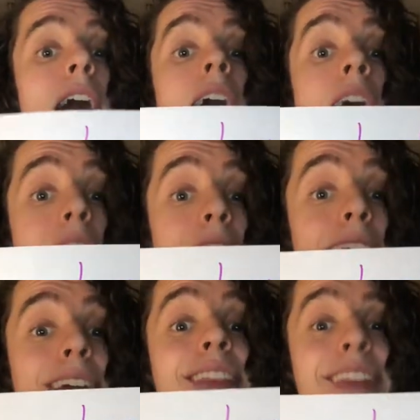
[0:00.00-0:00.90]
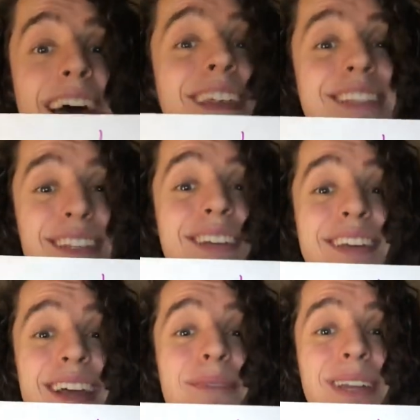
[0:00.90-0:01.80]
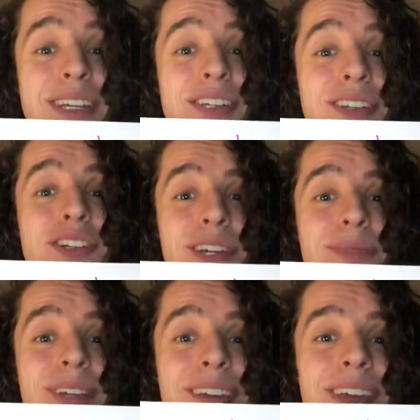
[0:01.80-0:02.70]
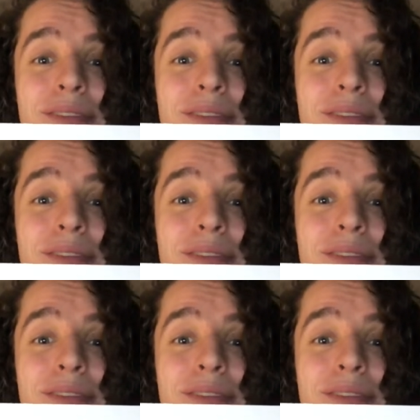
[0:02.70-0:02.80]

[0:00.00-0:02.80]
Hack, that is a good combination, trust me.